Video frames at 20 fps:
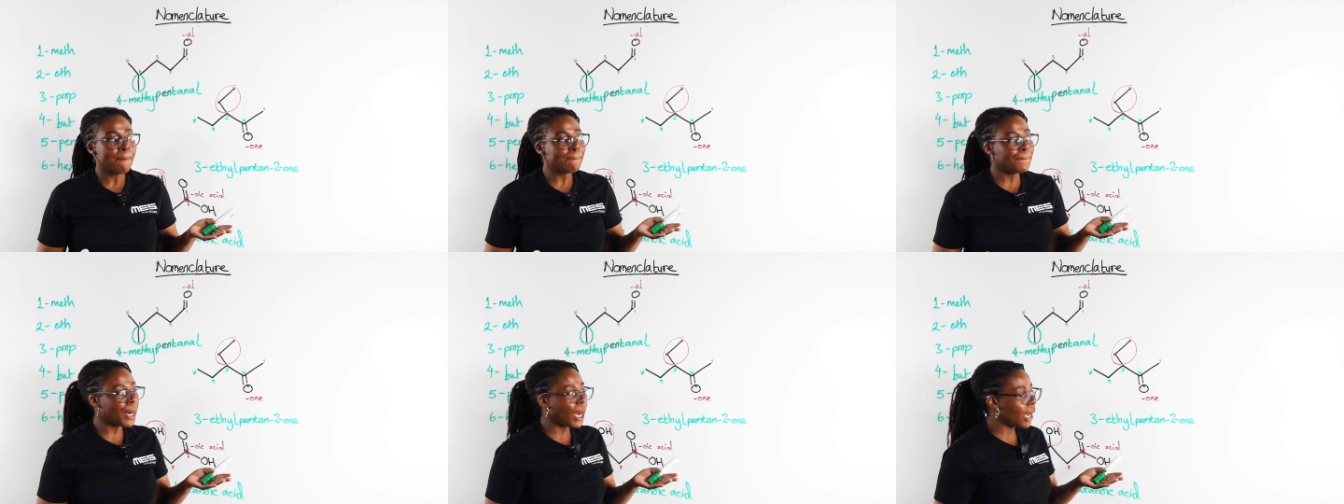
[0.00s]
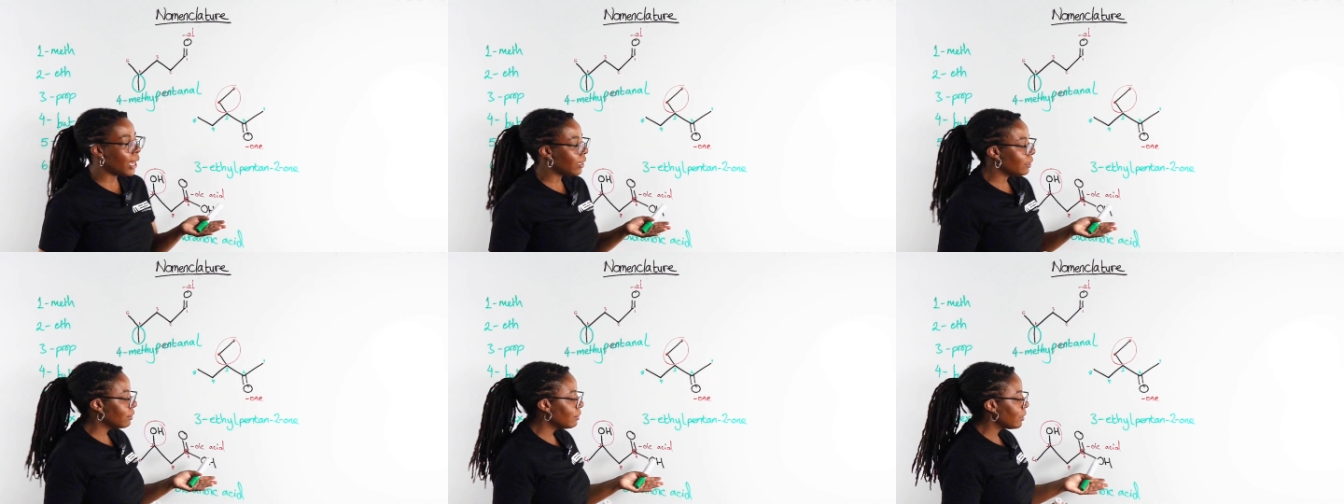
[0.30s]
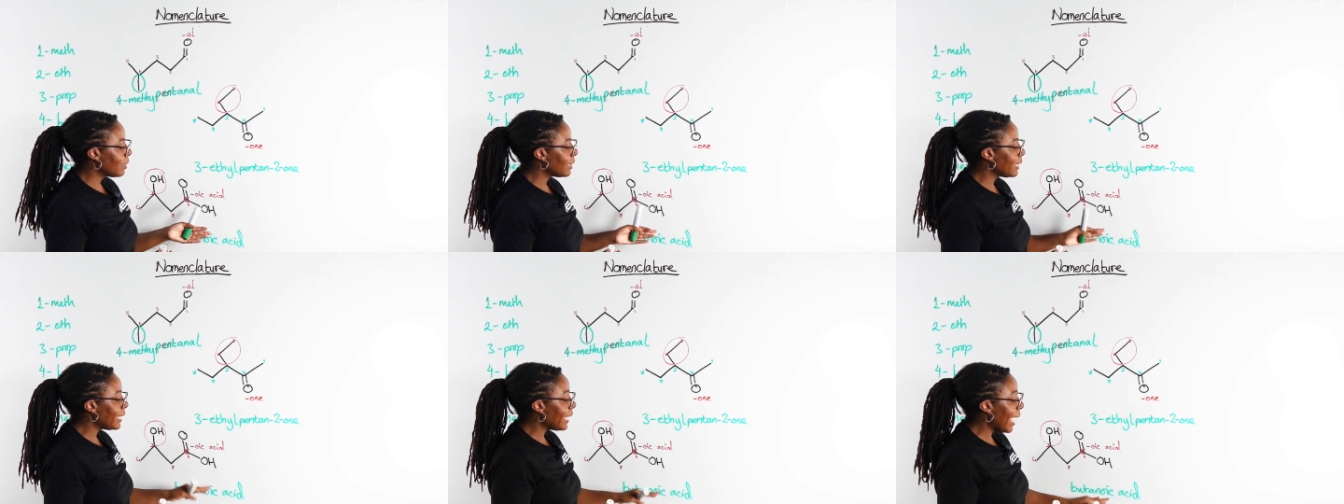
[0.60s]
But
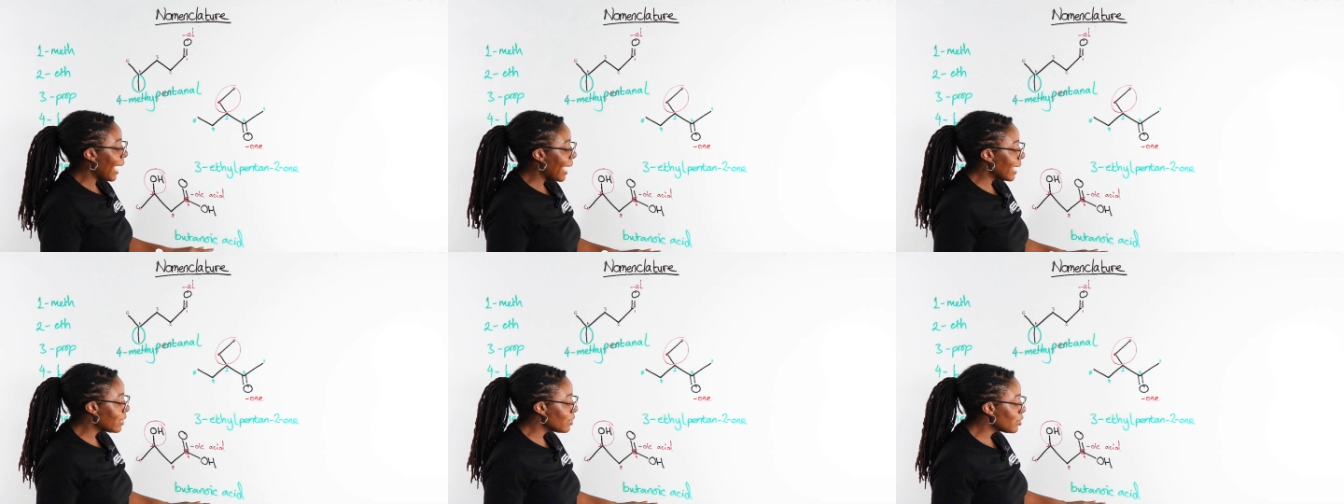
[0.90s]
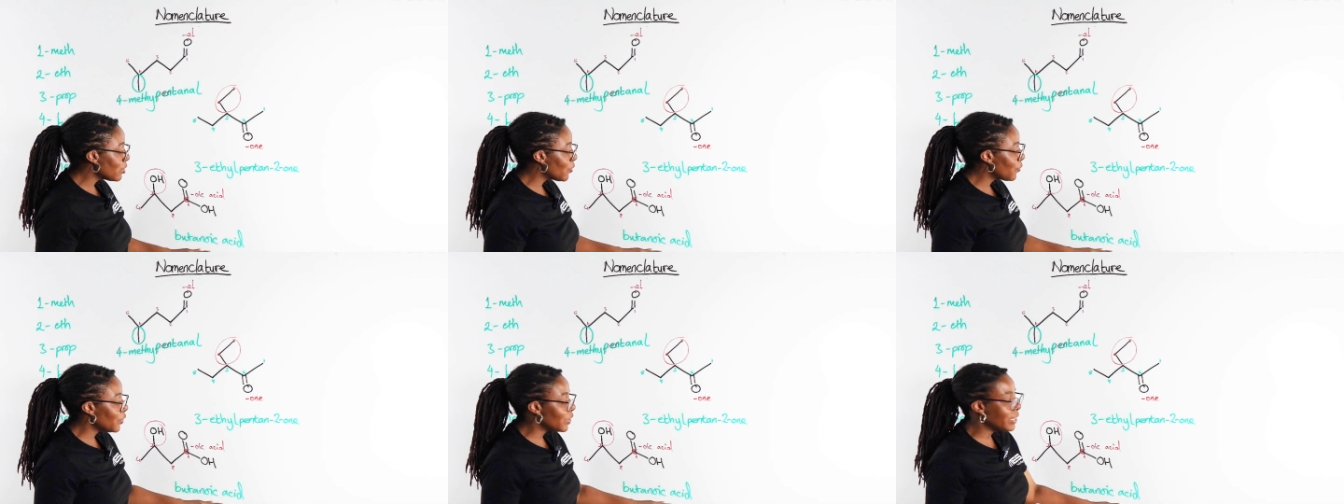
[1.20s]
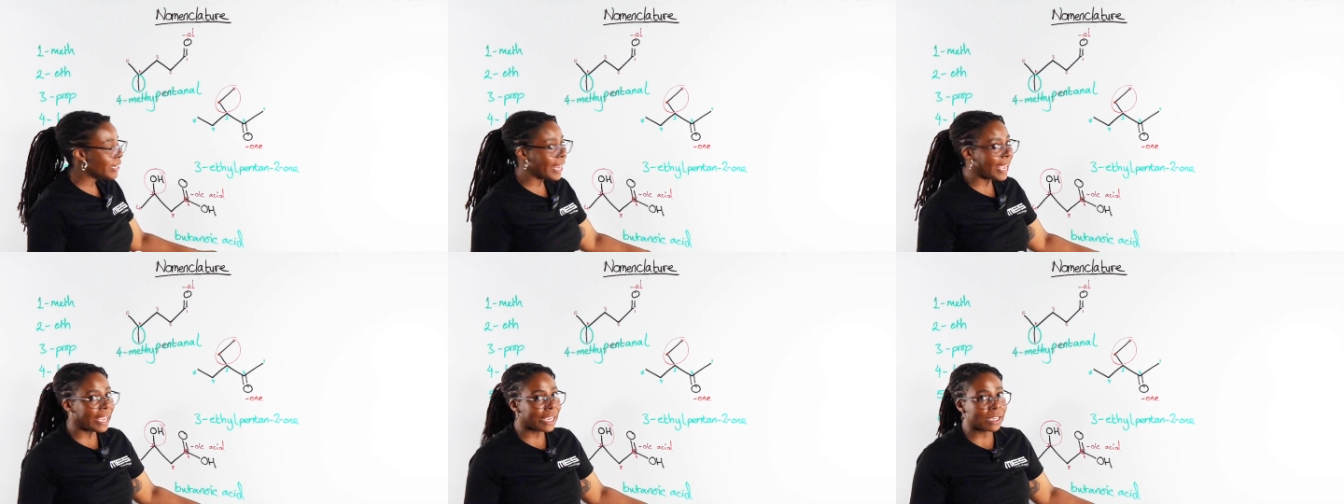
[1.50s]
the end of the
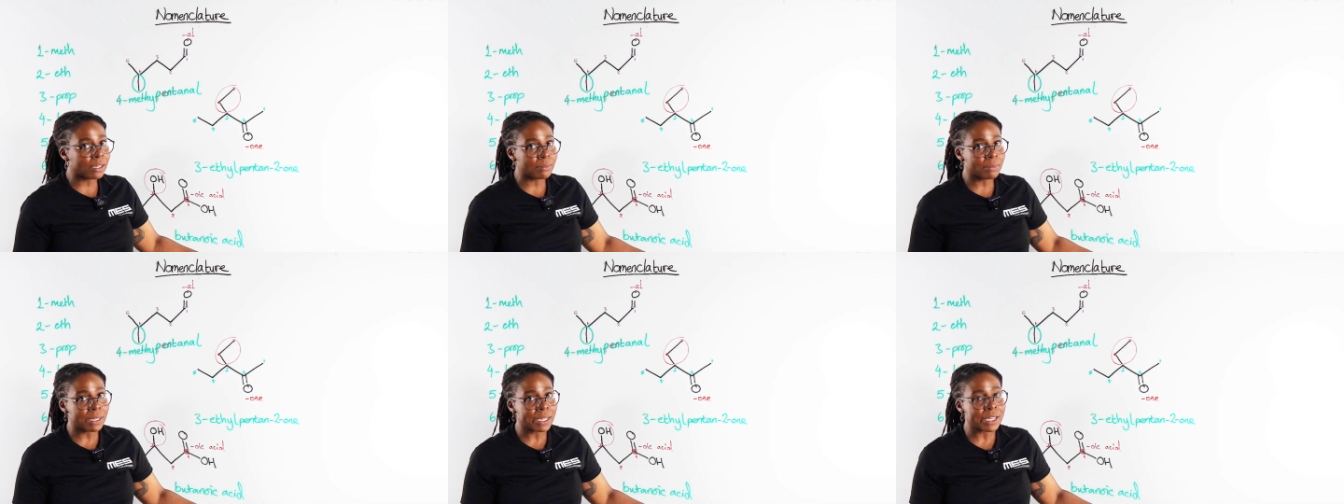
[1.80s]
name